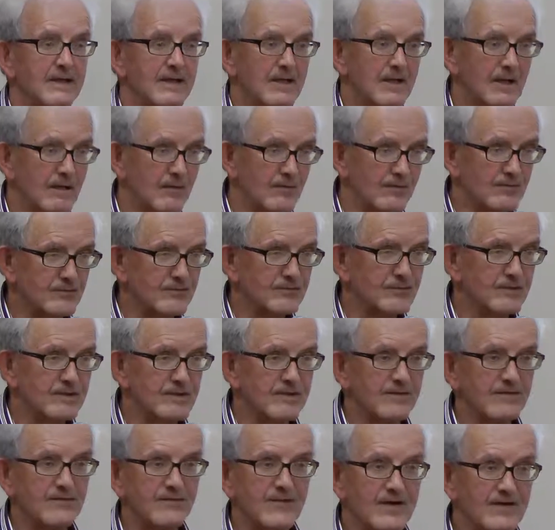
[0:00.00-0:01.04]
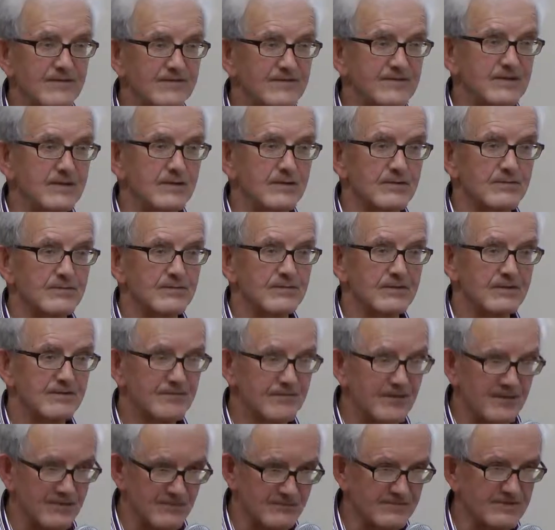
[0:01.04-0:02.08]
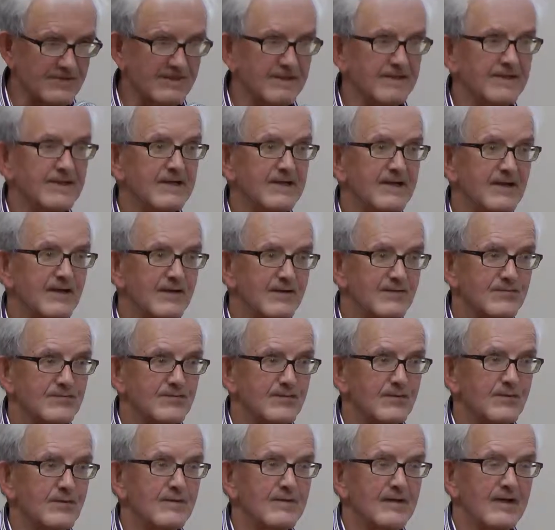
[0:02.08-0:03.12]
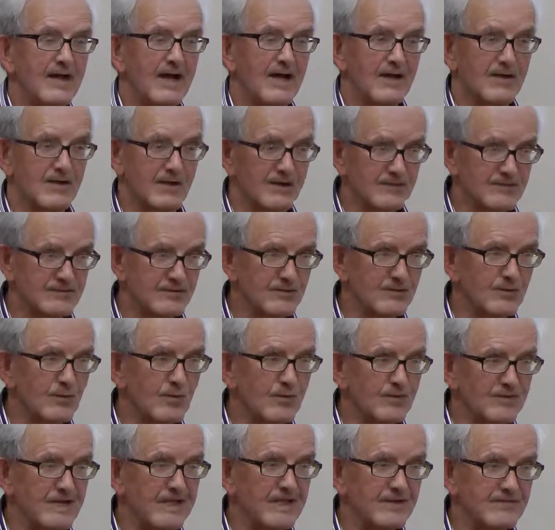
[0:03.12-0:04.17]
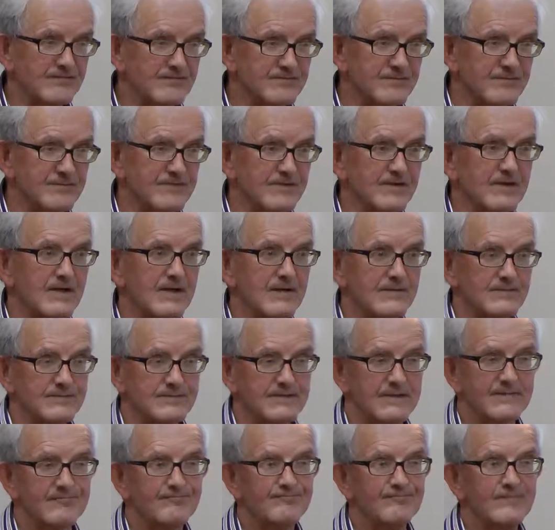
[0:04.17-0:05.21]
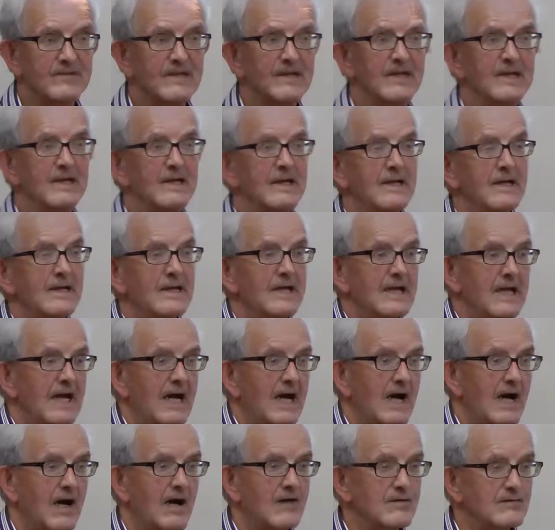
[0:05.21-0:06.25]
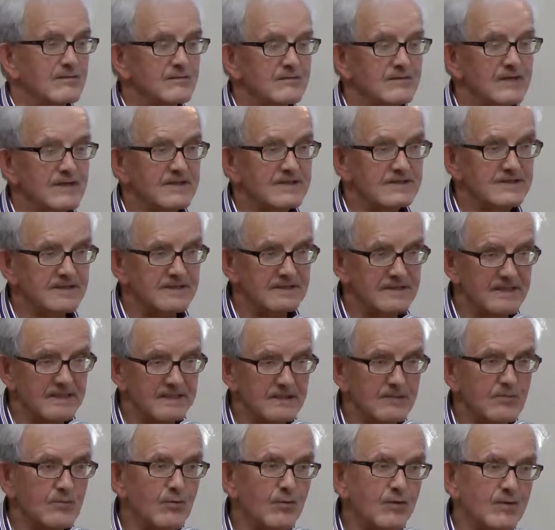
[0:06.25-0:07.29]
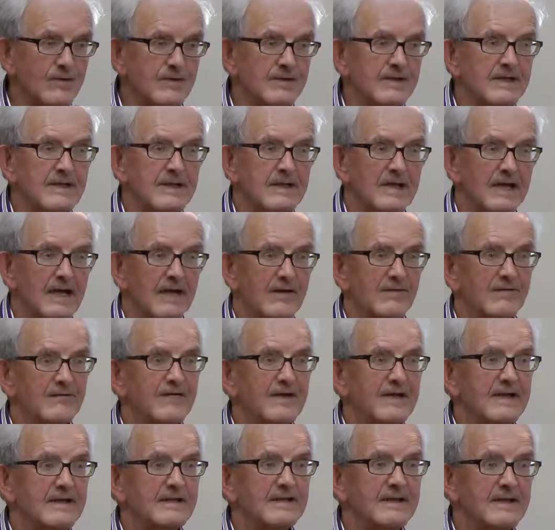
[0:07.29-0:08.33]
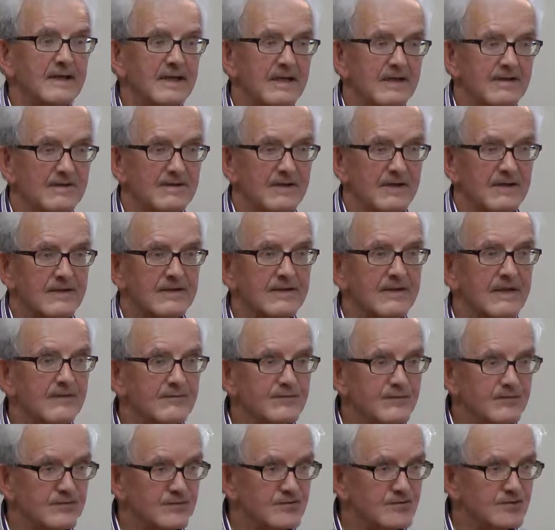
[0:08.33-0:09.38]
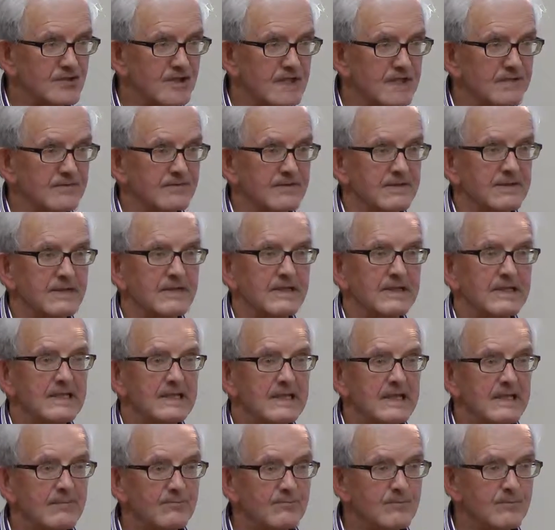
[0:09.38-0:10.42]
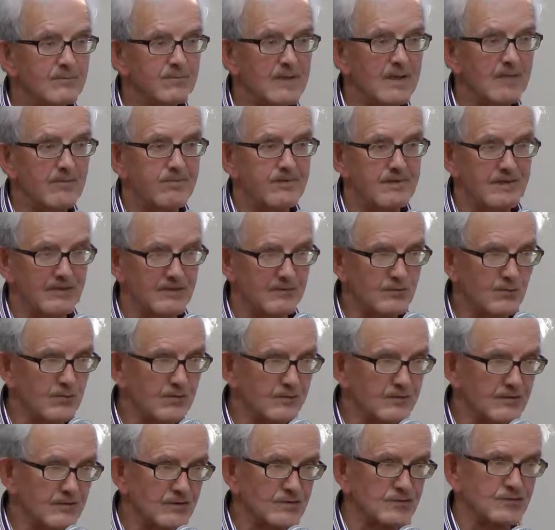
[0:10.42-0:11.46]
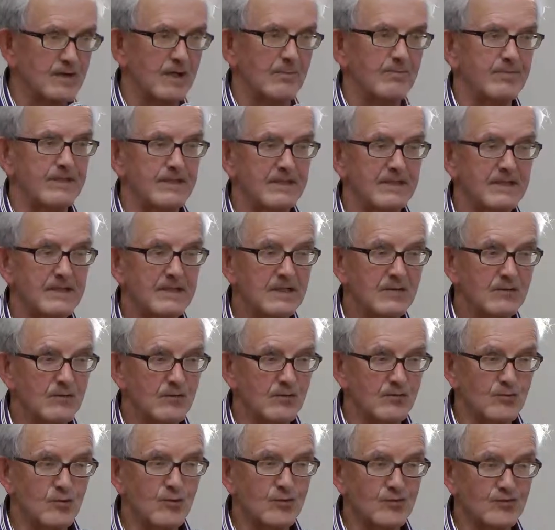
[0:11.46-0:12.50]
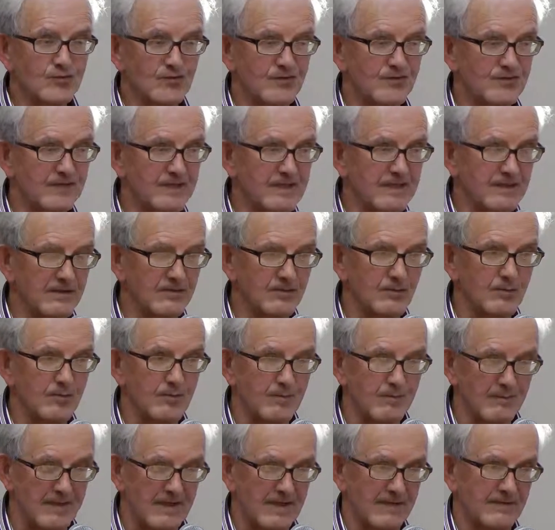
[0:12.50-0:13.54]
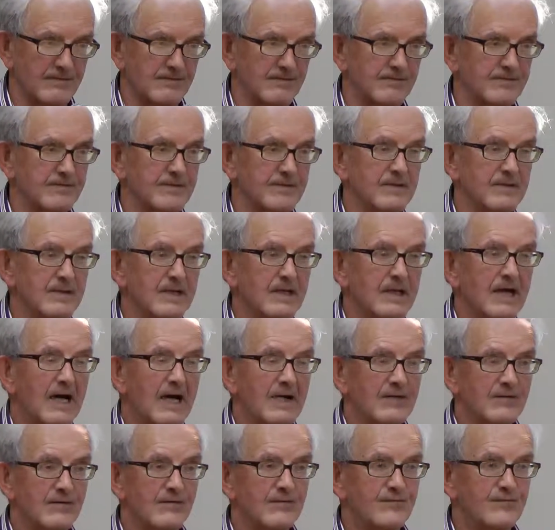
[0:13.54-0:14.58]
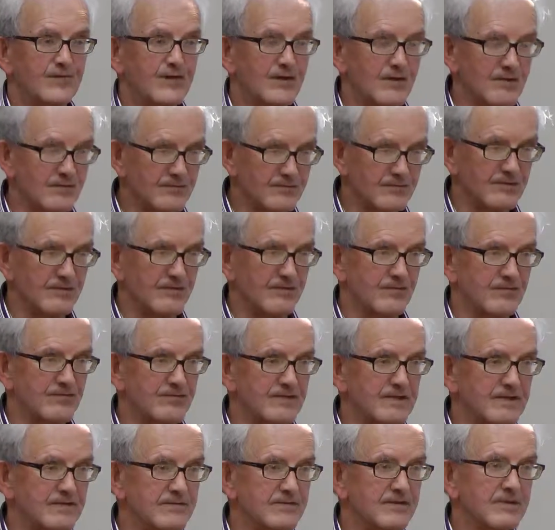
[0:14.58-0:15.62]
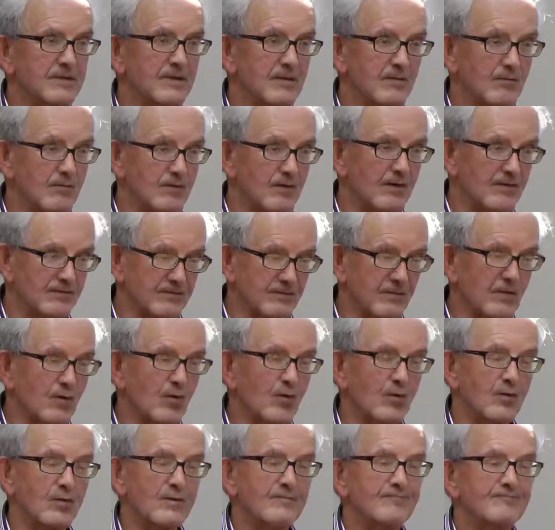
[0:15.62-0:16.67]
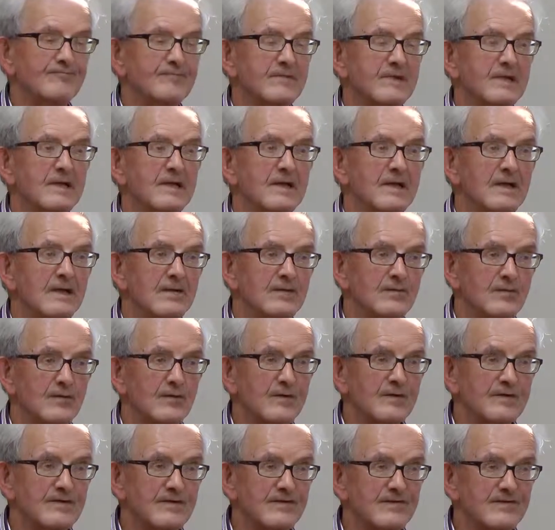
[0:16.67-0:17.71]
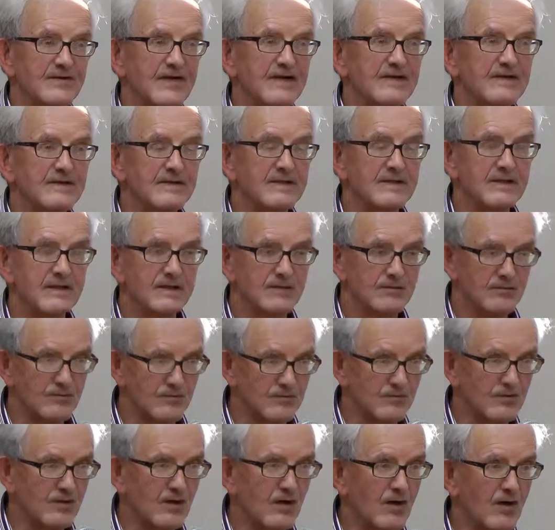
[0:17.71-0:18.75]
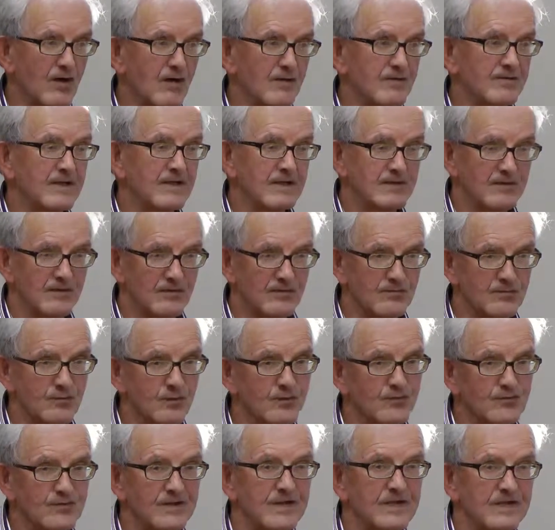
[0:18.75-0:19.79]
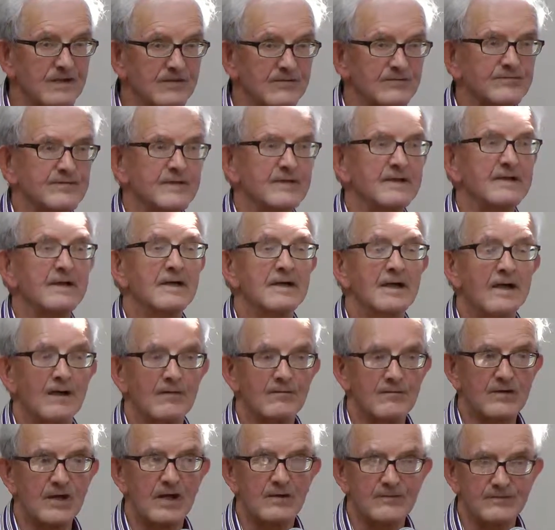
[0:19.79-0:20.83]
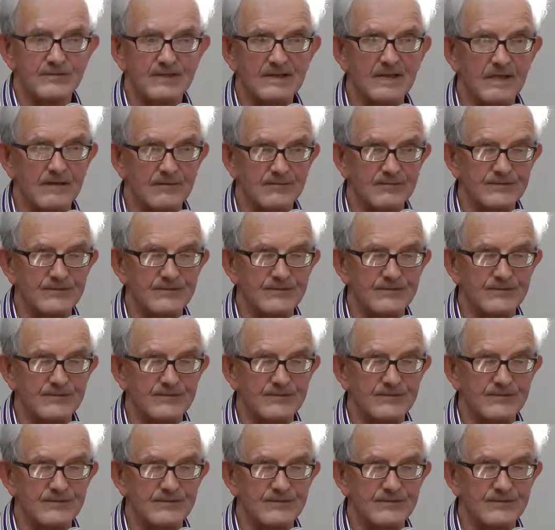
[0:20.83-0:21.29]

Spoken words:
I was 25 years secretary, so I got to know the history of the county. Around 1981, I felt that life was changing. Even people that doing their shopping, there was no such thing as supermarkets, and the fairs on the streets were all the go. So I decided to record the social history of County Longford.